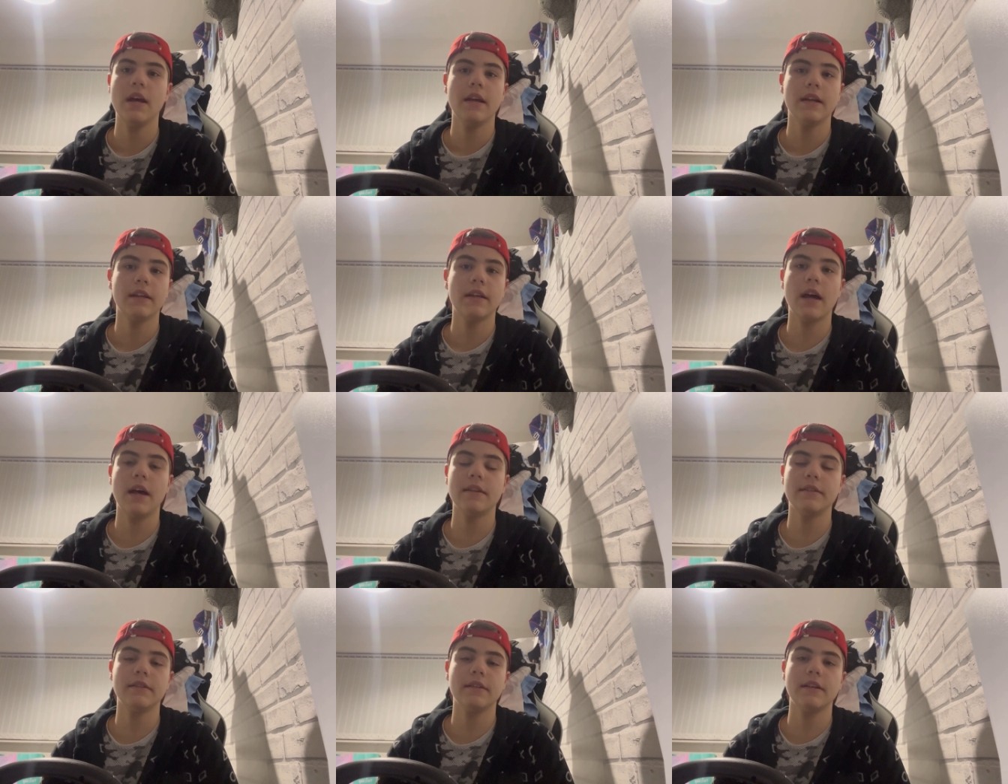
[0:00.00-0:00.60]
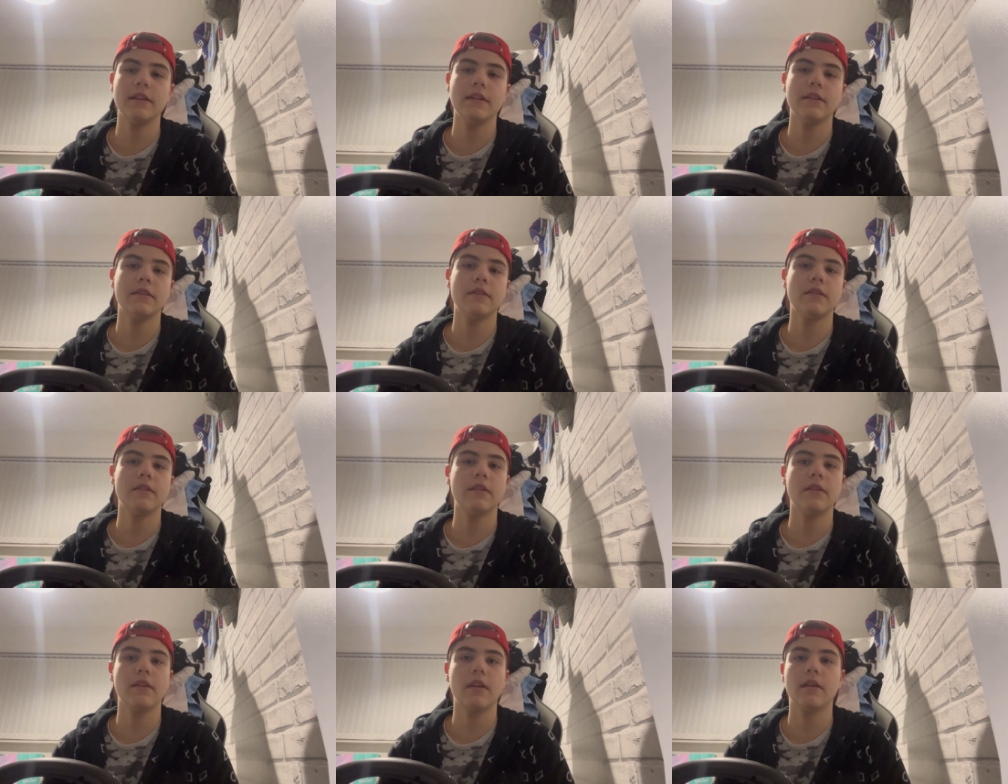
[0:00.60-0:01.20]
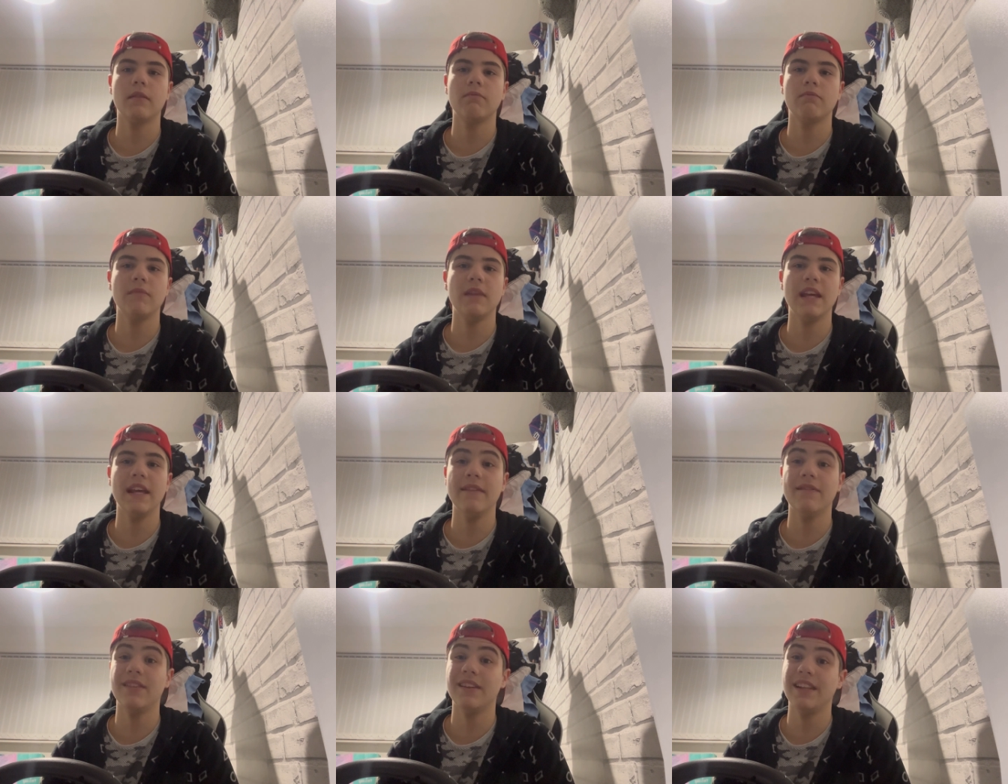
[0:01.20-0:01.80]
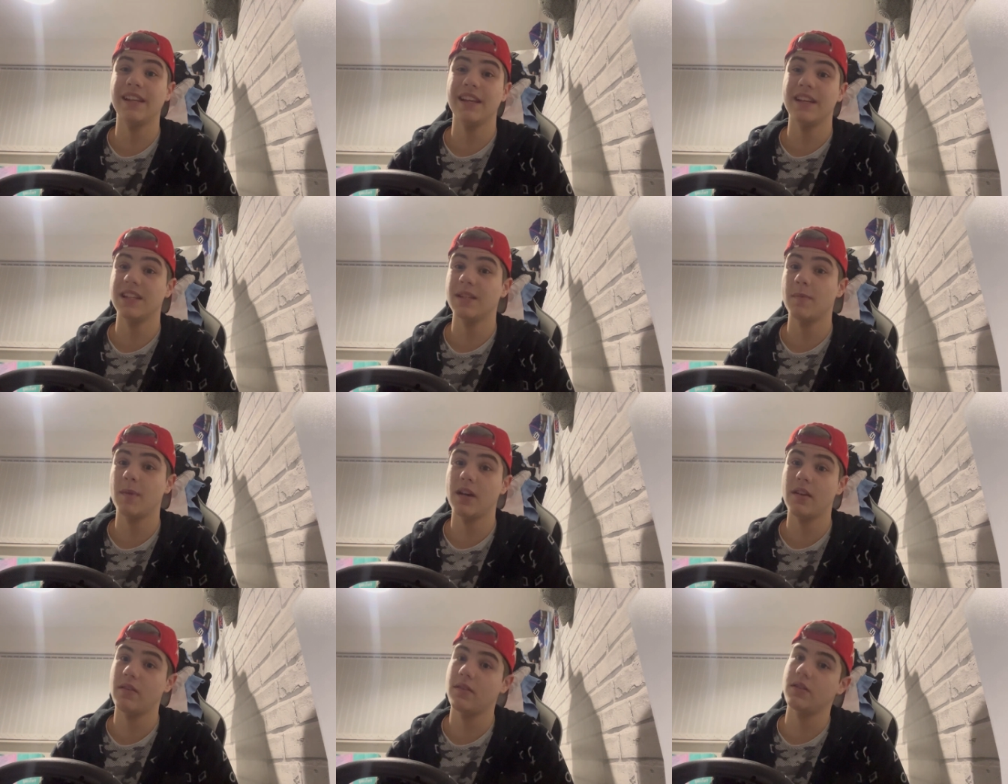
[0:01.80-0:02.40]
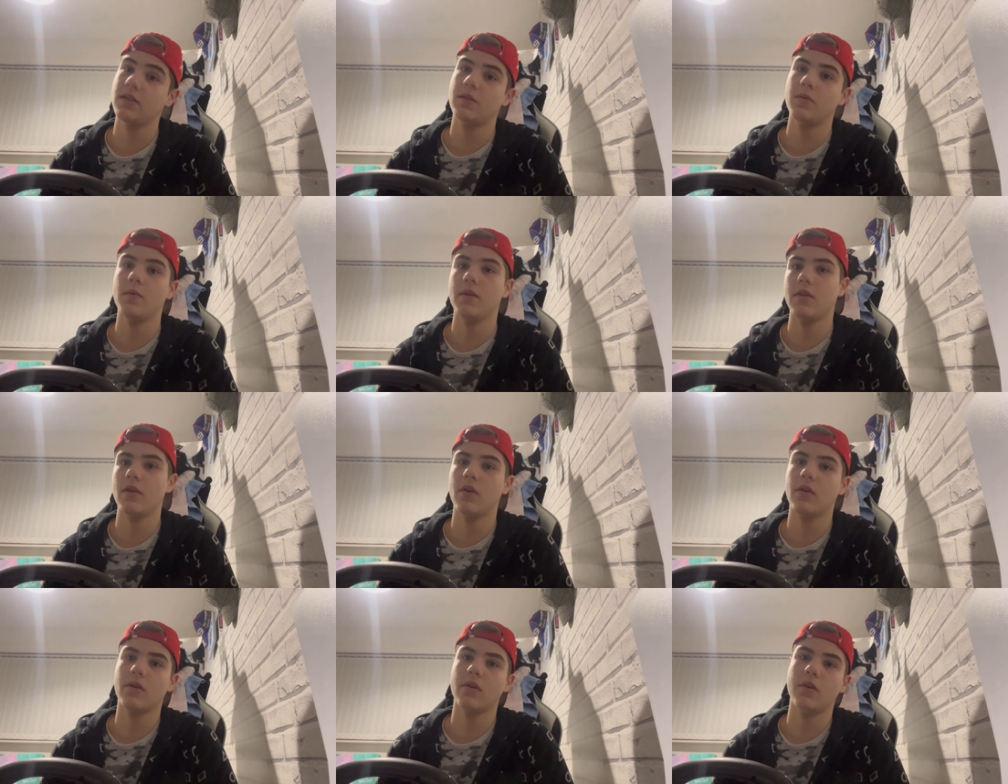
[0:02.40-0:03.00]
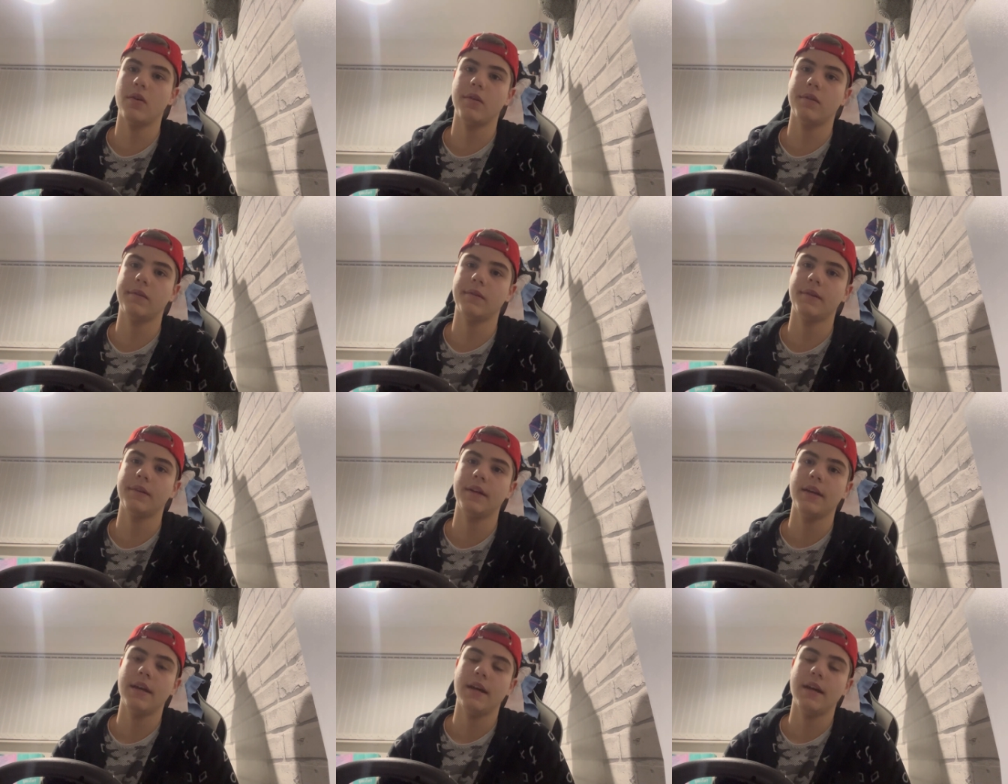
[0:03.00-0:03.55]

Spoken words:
Gasly is like evenly experienced with Ocon,